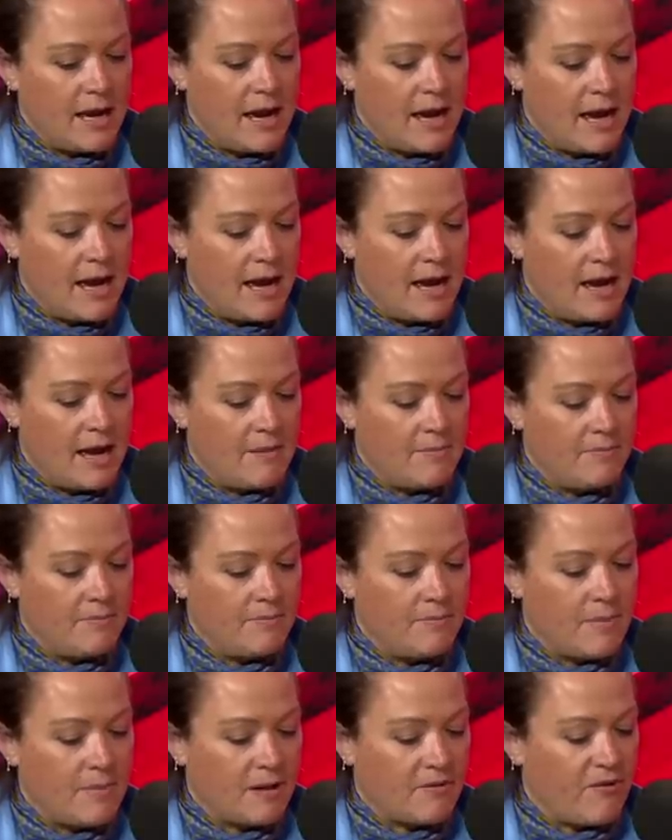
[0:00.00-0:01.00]

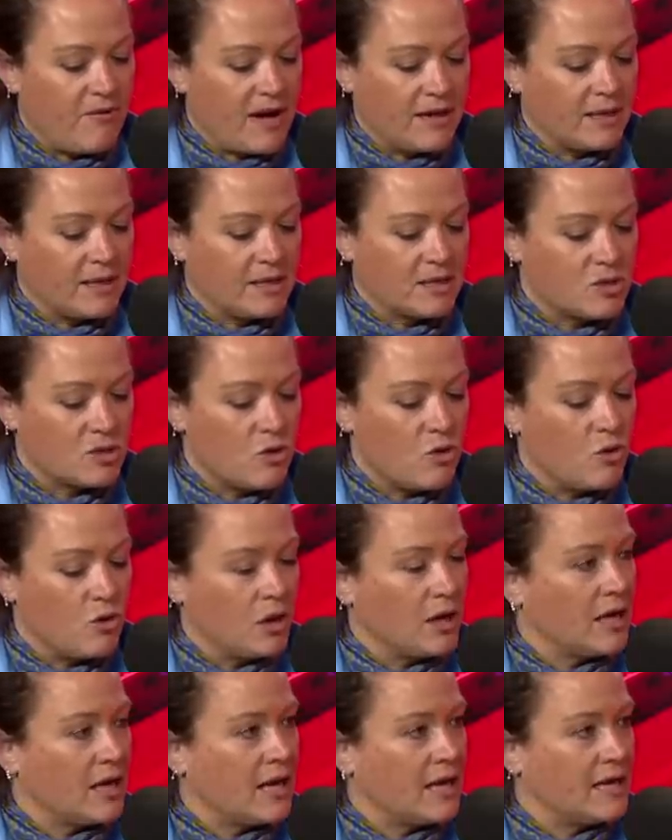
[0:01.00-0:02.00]
McFadden at
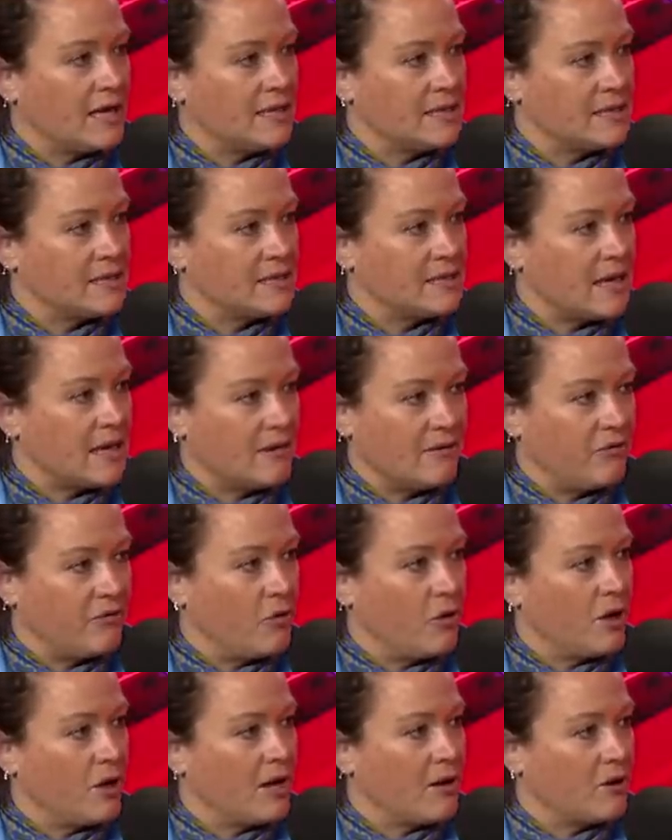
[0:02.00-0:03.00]
all has
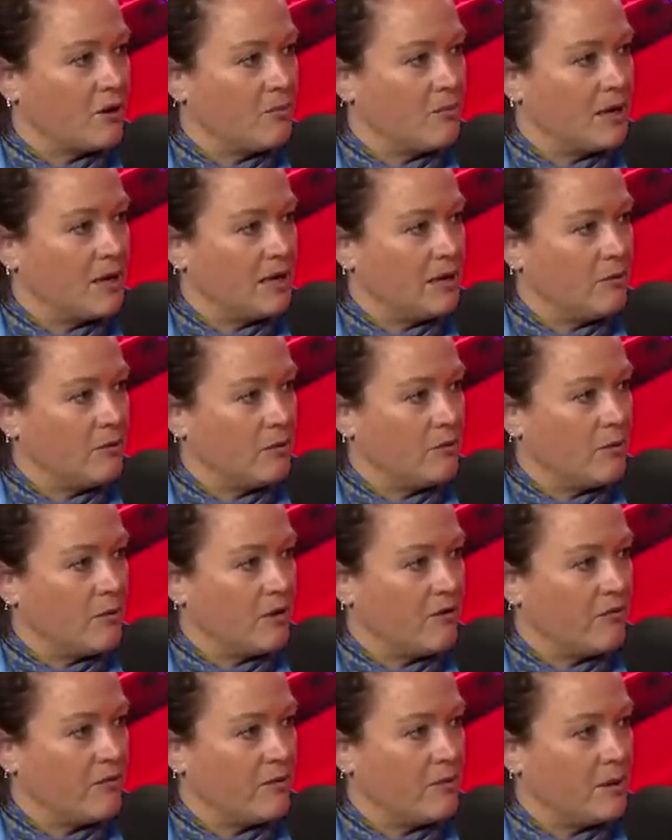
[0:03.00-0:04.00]
fallen out completely with
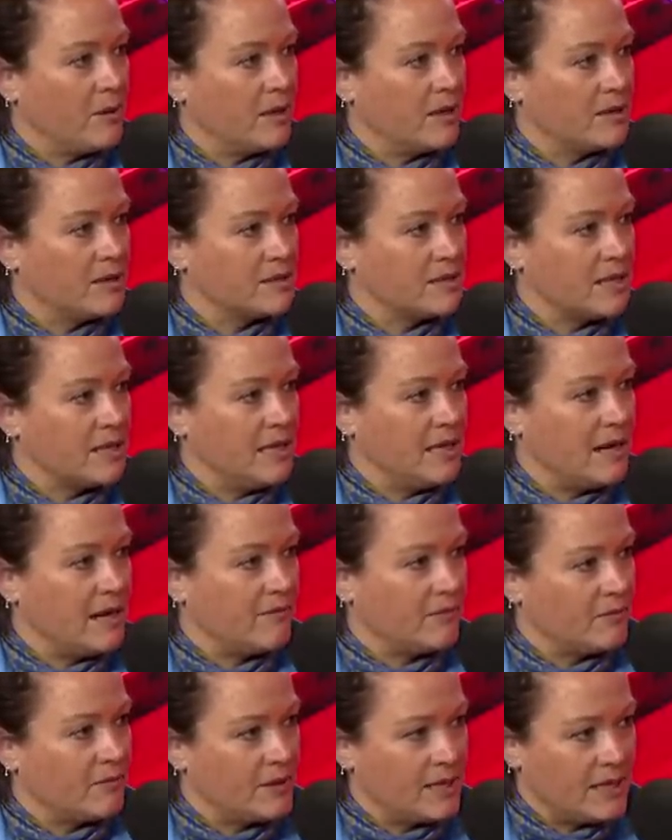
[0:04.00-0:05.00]
Murphy because he
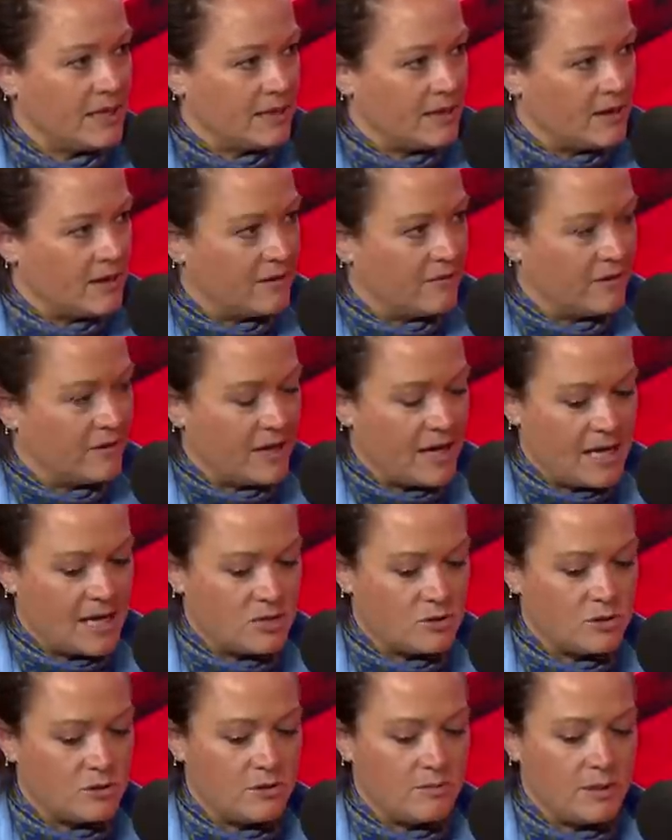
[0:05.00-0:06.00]
never really kind of
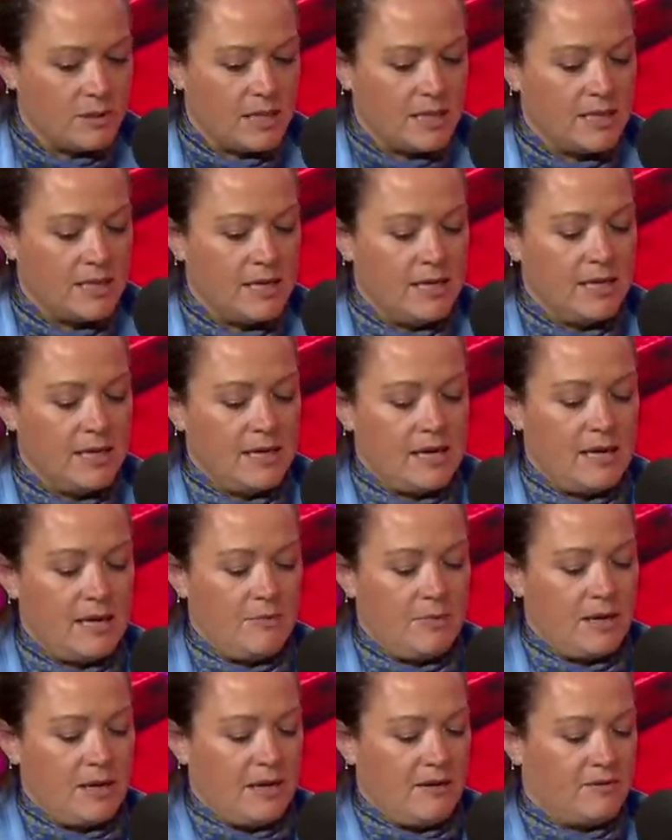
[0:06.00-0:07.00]
engaged with him, and he
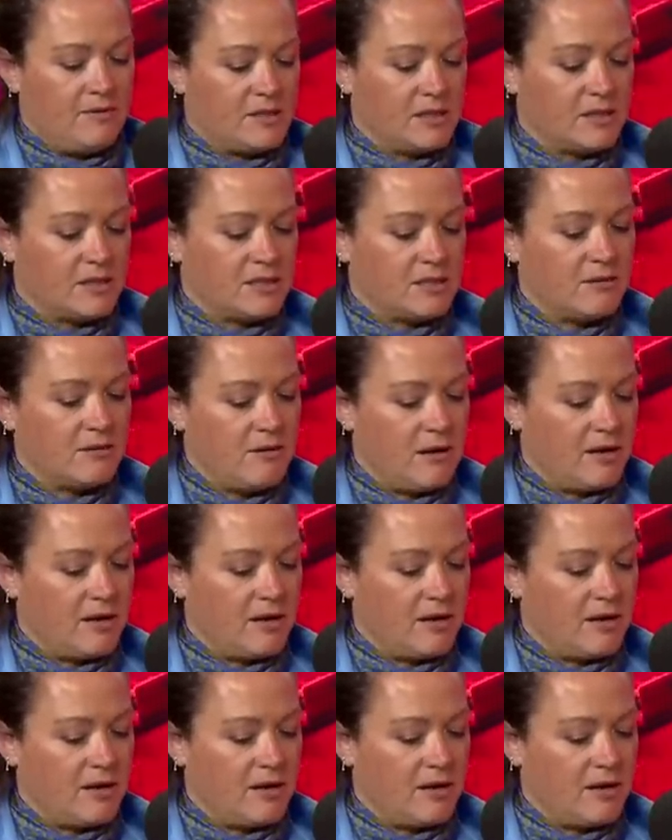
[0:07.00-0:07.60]
believes that,